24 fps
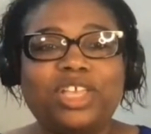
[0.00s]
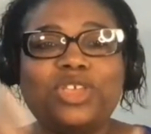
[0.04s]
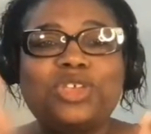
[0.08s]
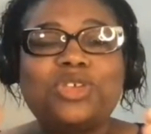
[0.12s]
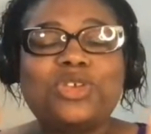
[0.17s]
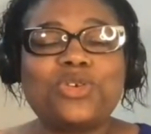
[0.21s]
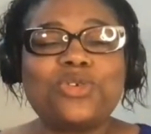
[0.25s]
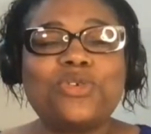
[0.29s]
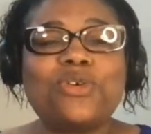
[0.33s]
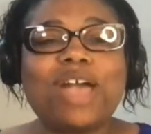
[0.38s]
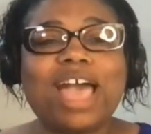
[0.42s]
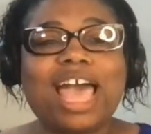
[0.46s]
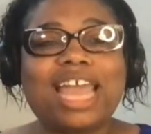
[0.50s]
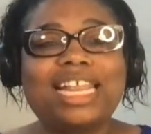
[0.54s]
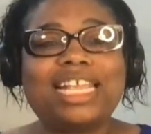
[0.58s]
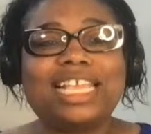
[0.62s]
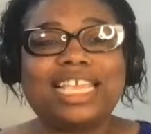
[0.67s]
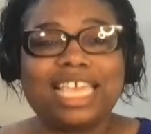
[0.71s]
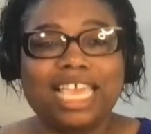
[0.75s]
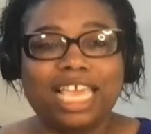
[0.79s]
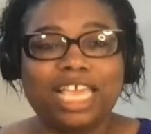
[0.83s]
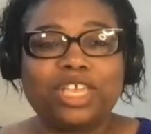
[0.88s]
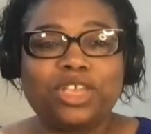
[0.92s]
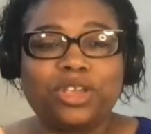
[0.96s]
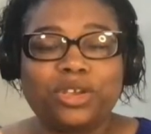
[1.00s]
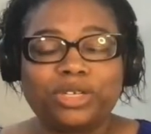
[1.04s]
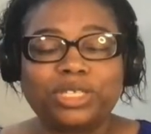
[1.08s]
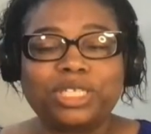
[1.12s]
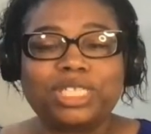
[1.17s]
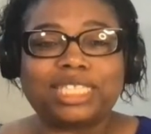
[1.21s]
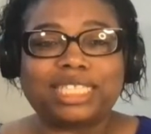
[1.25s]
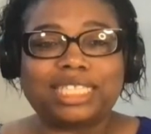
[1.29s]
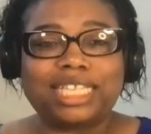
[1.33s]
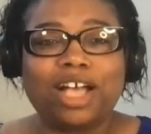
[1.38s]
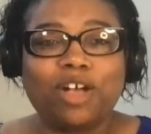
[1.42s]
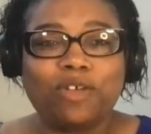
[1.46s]
You got to get
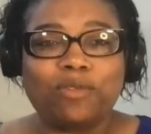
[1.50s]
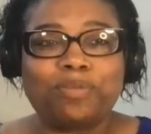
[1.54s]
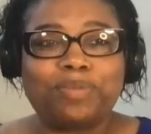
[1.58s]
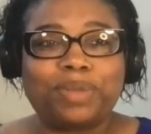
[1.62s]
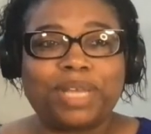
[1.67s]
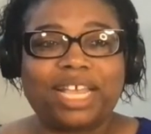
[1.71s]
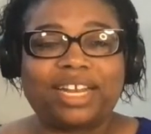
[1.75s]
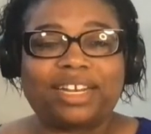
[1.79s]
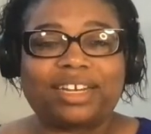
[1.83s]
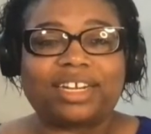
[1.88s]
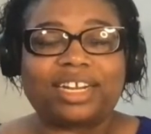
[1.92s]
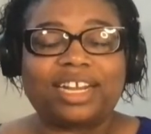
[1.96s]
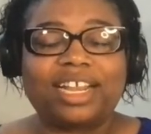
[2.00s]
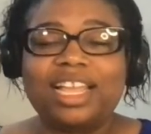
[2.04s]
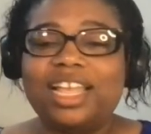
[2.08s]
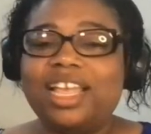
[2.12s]
yourself better.